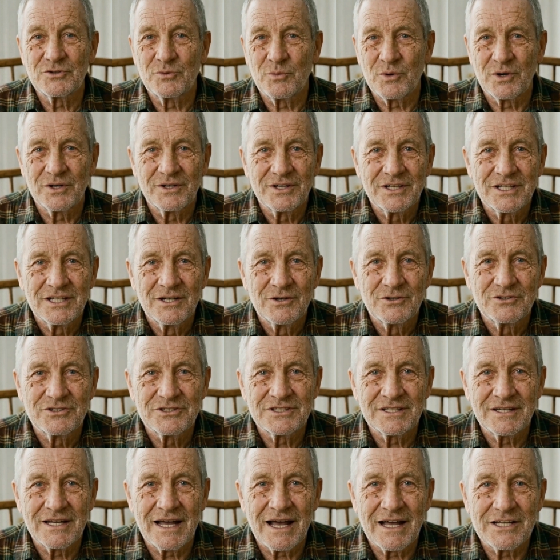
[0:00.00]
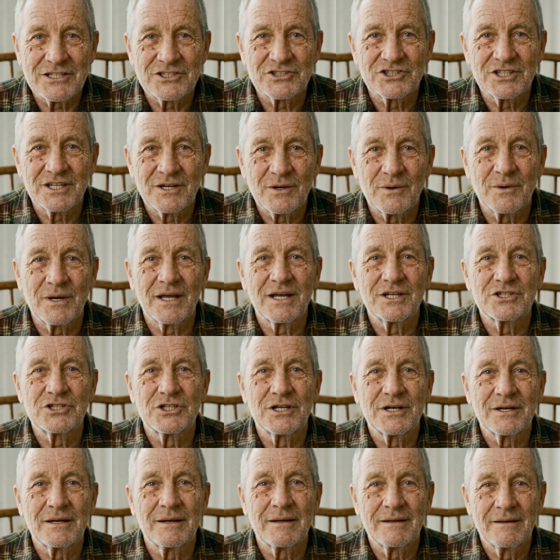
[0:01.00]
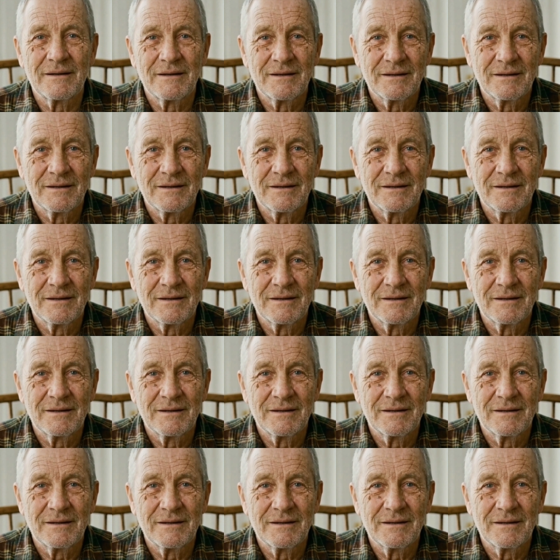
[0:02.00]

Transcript: one kills the next generation.